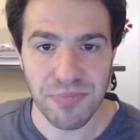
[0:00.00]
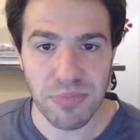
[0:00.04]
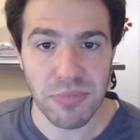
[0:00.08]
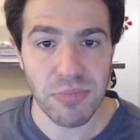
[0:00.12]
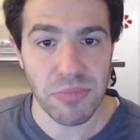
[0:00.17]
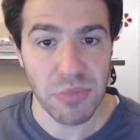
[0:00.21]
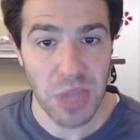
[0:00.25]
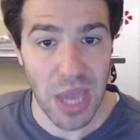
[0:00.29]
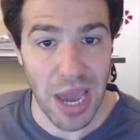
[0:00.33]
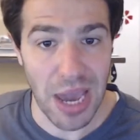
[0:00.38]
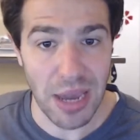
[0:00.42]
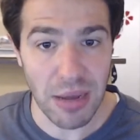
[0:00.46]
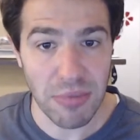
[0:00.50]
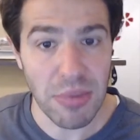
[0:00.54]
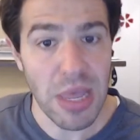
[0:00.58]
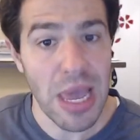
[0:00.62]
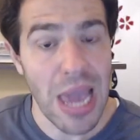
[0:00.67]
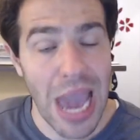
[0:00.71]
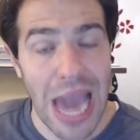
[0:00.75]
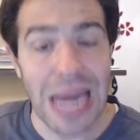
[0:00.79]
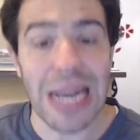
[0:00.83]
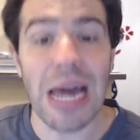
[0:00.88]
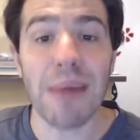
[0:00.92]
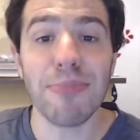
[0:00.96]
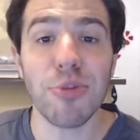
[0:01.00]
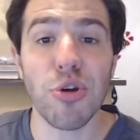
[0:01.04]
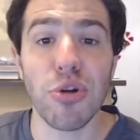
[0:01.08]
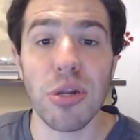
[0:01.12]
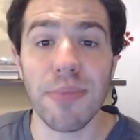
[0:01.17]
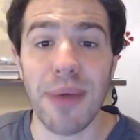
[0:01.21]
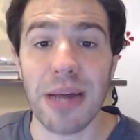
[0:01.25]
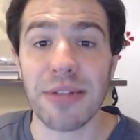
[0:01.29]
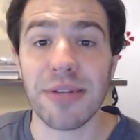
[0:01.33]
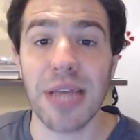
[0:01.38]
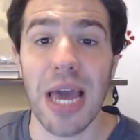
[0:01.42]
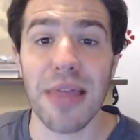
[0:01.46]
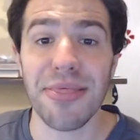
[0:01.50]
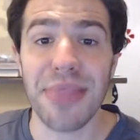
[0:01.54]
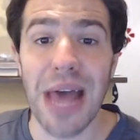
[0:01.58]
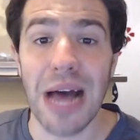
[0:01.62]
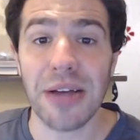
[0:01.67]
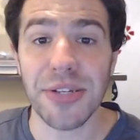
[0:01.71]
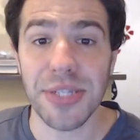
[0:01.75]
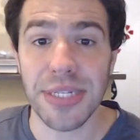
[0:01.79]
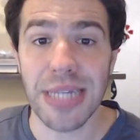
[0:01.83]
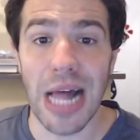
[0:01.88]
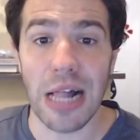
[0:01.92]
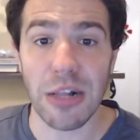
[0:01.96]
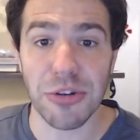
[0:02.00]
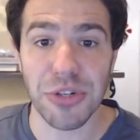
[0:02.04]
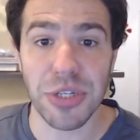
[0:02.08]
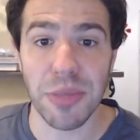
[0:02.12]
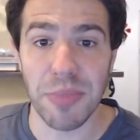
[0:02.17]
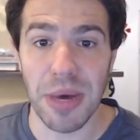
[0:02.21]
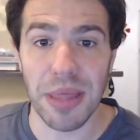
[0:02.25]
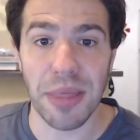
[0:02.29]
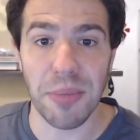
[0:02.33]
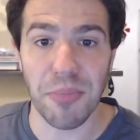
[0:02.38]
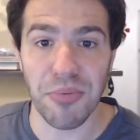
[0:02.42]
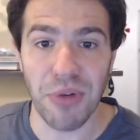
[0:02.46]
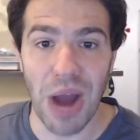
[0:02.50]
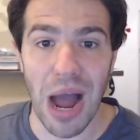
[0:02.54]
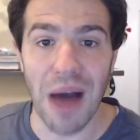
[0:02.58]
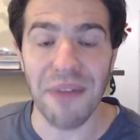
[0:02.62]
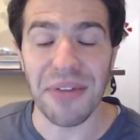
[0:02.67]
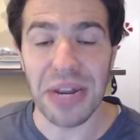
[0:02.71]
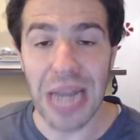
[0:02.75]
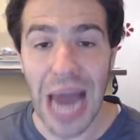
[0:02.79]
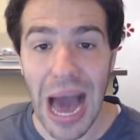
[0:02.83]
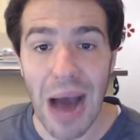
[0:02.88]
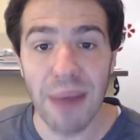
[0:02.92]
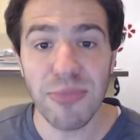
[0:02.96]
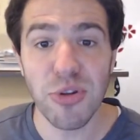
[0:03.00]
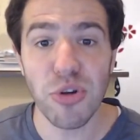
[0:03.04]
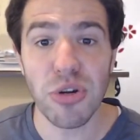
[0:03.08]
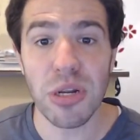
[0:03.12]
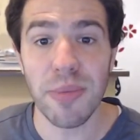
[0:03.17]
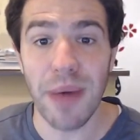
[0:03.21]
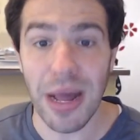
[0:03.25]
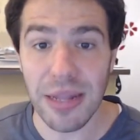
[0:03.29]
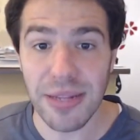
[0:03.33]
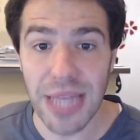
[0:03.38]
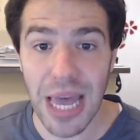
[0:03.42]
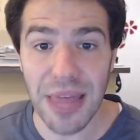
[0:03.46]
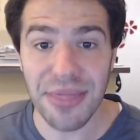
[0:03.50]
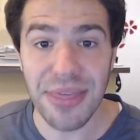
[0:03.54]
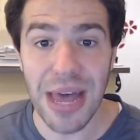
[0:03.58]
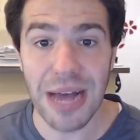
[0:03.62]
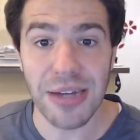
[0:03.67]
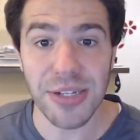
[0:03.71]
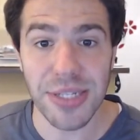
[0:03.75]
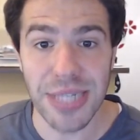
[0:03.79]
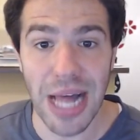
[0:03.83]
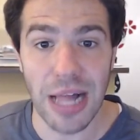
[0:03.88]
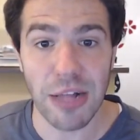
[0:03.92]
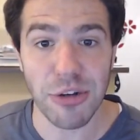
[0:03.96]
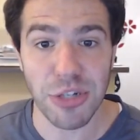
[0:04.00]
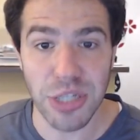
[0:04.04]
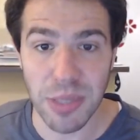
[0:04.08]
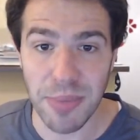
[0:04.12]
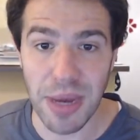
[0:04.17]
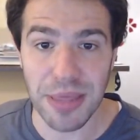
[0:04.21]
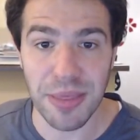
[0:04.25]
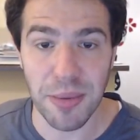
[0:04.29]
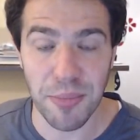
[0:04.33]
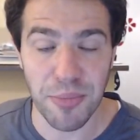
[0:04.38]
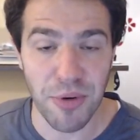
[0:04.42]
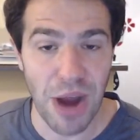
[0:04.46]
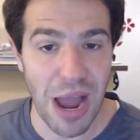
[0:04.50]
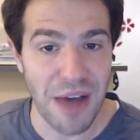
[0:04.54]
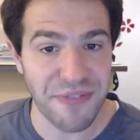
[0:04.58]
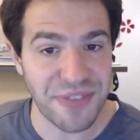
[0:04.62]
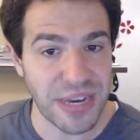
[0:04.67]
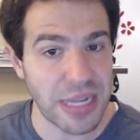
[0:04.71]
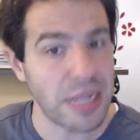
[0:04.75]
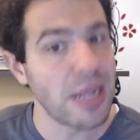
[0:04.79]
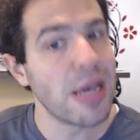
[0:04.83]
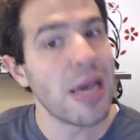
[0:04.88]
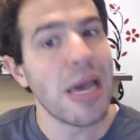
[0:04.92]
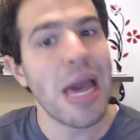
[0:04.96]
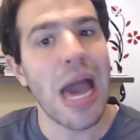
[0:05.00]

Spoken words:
Okay? And I'm doing about $10,000 a month in profit. I'm doing about $10,000 a month in profit.